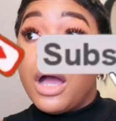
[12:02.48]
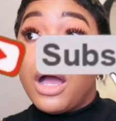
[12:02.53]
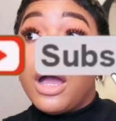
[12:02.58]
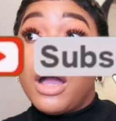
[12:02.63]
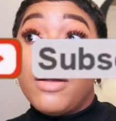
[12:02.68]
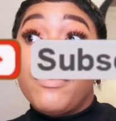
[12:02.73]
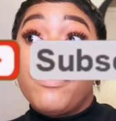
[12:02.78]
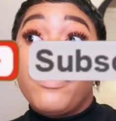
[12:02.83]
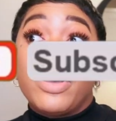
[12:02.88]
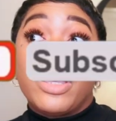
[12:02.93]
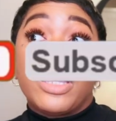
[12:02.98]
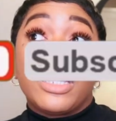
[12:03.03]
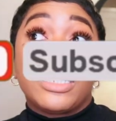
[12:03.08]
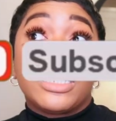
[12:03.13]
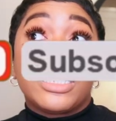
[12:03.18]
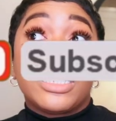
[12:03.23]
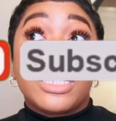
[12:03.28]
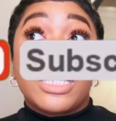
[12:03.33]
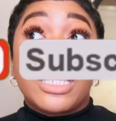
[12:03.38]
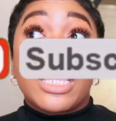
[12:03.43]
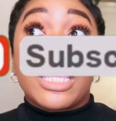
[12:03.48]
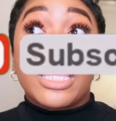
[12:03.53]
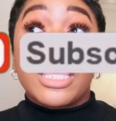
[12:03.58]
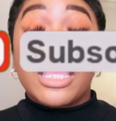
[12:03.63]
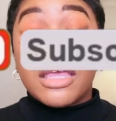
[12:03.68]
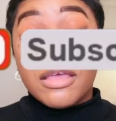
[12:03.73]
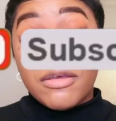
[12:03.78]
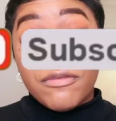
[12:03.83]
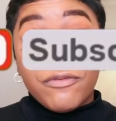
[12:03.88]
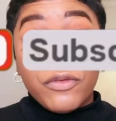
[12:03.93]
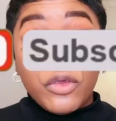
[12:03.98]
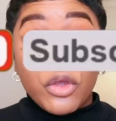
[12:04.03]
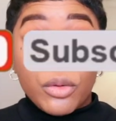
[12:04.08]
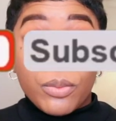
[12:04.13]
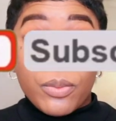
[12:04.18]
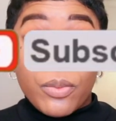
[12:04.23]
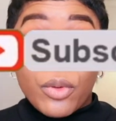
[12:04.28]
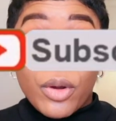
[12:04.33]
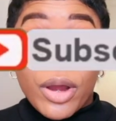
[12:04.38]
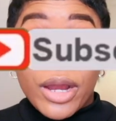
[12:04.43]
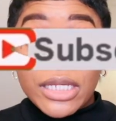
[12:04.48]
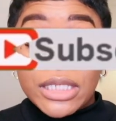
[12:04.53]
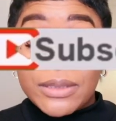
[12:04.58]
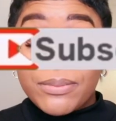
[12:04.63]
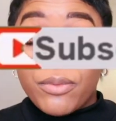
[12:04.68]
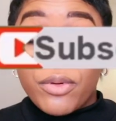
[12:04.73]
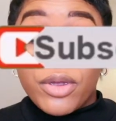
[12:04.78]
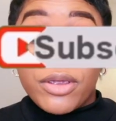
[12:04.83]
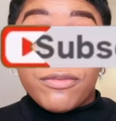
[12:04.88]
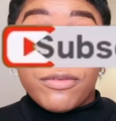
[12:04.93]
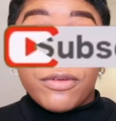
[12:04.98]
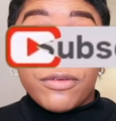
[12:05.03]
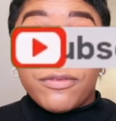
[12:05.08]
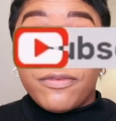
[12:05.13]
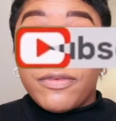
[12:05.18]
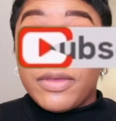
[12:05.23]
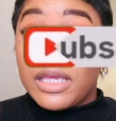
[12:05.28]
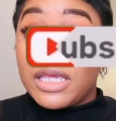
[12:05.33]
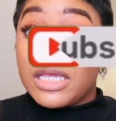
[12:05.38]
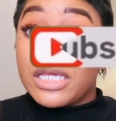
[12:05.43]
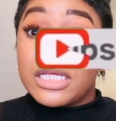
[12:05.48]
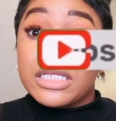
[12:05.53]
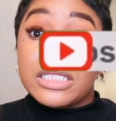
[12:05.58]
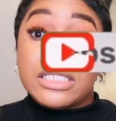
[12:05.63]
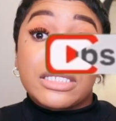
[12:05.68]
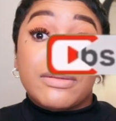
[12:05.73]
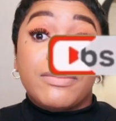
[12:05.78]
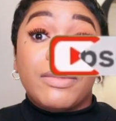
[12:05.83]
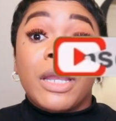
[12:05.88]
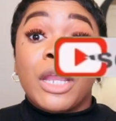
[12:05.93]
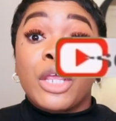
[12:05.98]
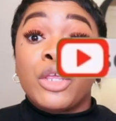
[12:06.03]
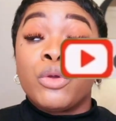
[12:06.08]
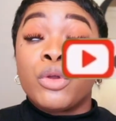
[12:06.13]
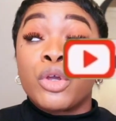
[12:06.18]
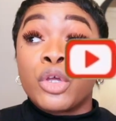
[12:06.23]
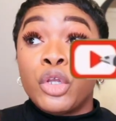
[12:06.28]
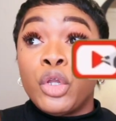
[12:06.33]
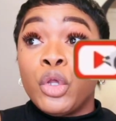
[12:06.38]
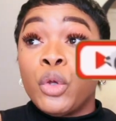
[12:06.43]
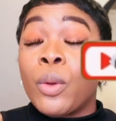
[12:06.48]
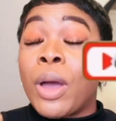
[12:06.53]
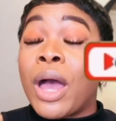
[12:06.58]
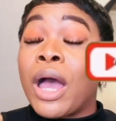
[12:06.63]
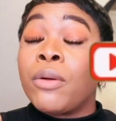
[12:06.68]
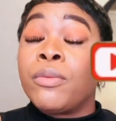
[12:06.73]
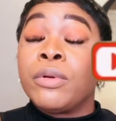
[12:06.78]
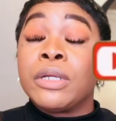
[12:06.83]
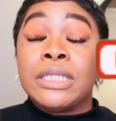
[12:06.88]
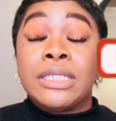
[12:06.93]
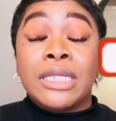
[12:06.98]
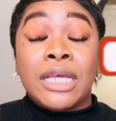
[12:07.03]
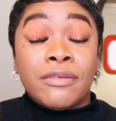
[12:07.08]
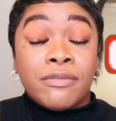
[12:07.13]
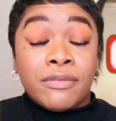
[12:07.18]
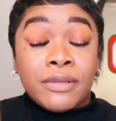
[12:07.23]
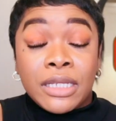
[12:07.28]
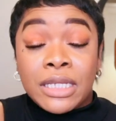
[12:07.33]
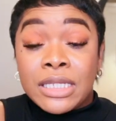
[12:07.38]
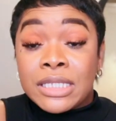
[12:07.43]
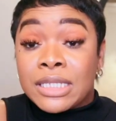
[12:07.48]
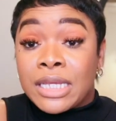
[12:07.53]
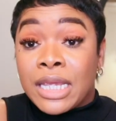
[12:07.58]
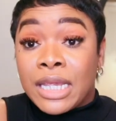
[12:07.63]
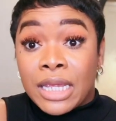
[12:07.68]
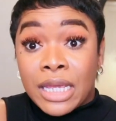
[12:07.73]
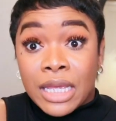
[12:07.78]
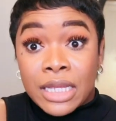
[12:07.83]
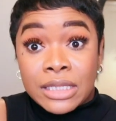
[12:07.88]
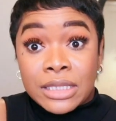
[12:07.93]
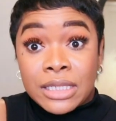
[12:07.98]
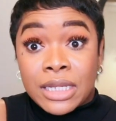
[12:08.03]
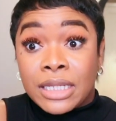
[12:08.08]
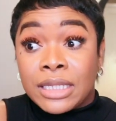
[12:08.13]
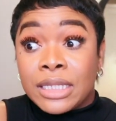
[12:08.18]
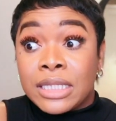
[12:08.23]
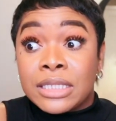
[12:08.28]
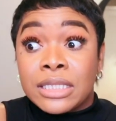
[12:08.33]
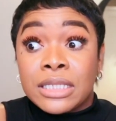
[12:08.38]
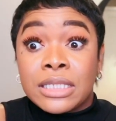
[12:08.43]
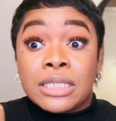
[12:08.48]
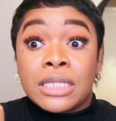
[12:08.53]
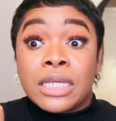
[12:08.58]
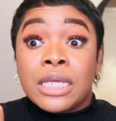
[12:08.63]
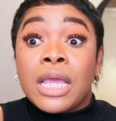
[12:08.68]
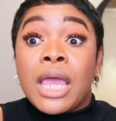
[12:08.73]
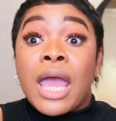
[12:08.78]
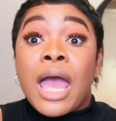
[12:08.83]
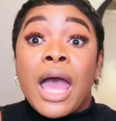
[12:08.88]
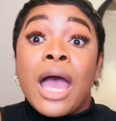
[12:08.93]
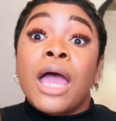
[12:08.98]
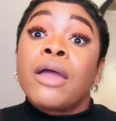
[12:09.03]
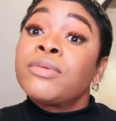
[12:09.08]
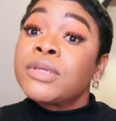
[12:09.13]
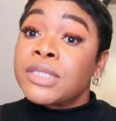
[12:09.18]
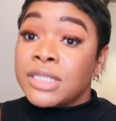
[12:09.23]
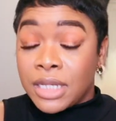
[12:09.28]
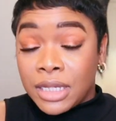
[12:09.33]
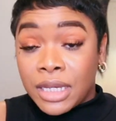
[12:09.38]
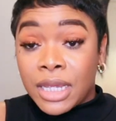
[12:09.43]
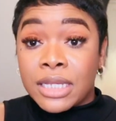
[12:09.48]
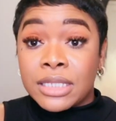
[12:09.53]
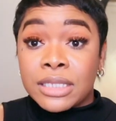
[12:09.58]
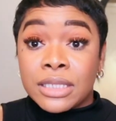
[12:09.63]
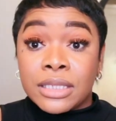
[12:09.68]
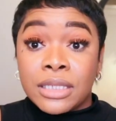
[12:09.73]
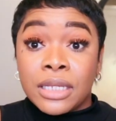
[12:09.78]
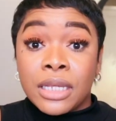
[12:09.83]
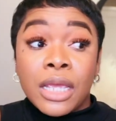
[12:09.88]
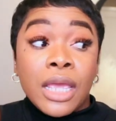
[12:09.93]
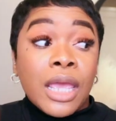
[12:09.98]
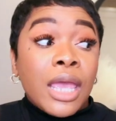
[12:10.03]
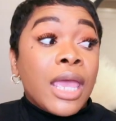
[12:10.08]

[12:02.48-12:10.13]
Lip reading: But if your price point for figs is something that you could do, I would definitely say yes. Like, this is, I would say yes.